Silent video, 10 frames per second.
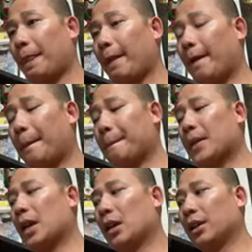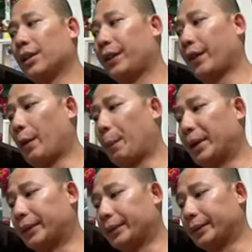Yeah. So,
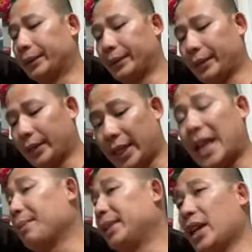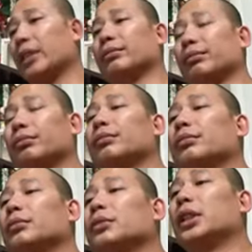but it can be done.
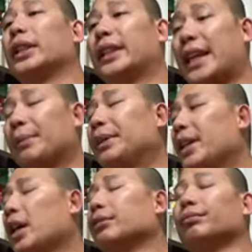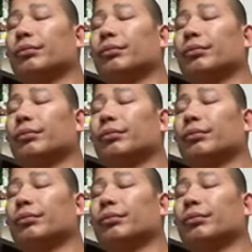It can be done.